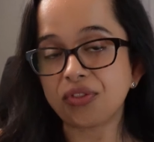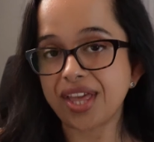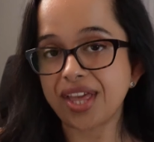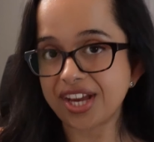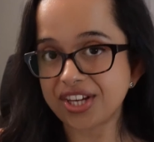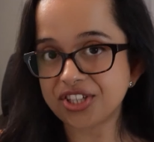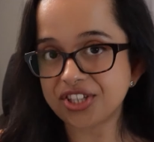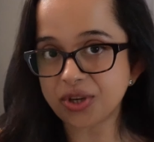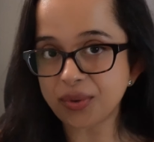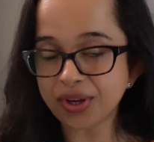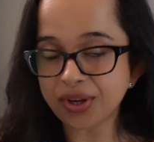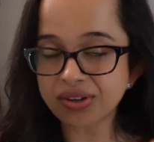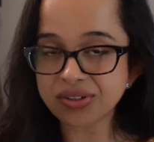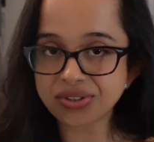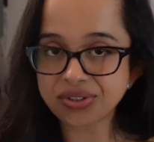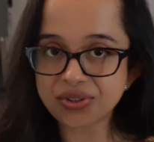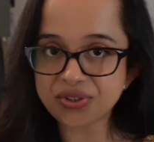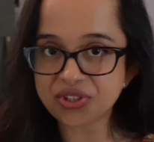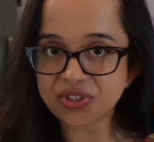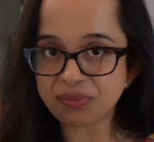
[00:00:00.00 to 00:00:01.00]
they're showing on
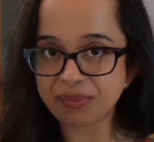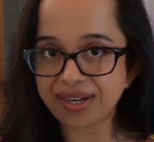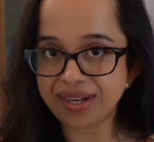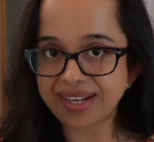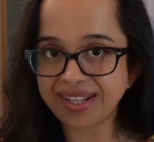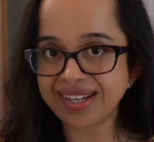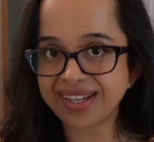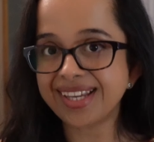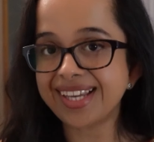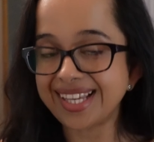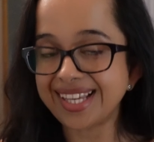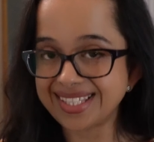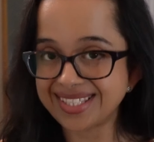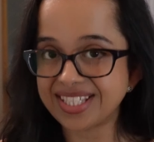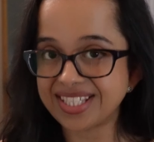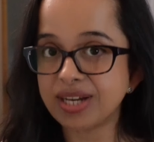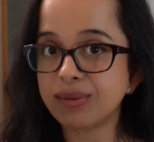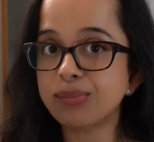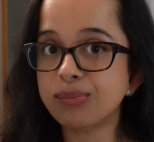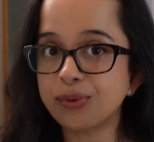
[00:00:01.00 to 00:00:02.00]
social media is
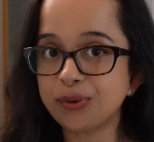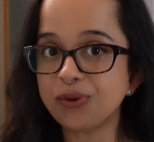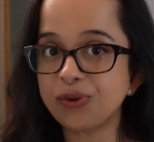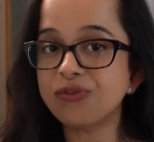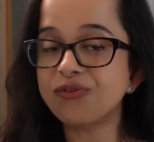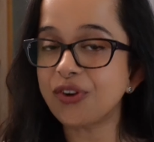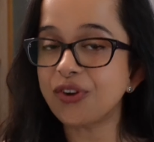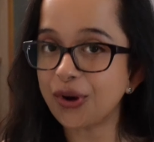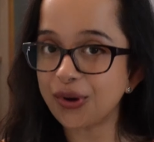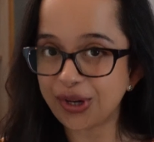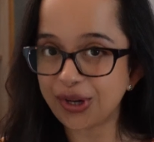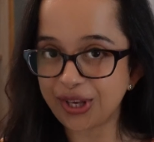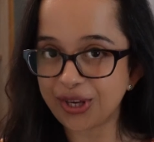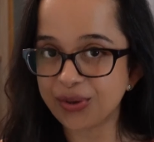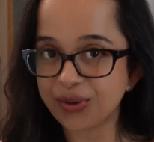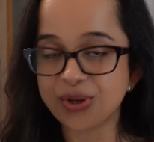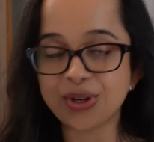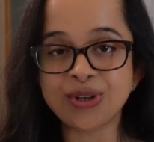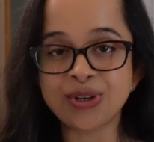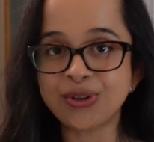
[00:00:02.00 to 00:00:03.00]
their
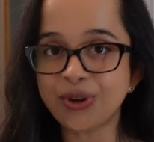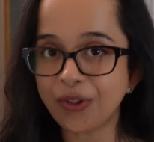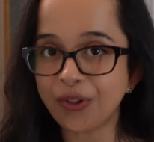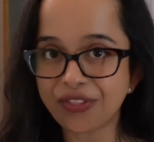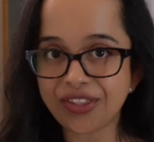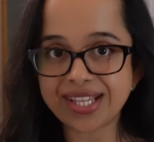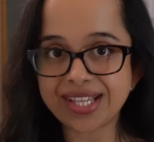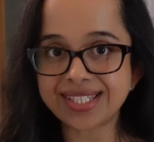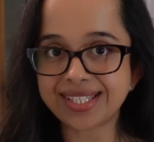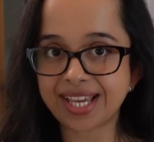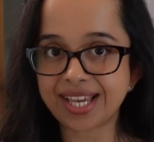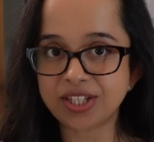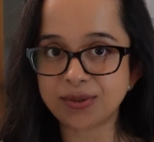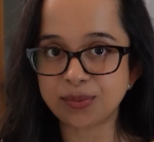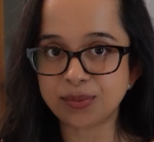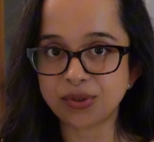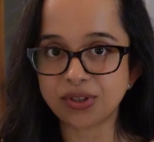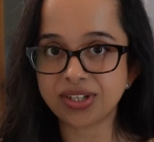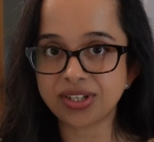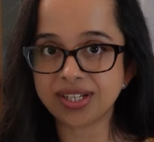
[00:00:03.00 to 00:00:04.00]
portfolio and not their
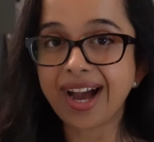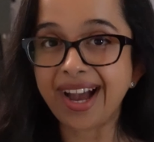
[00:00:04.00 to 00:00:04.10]
sketchbook.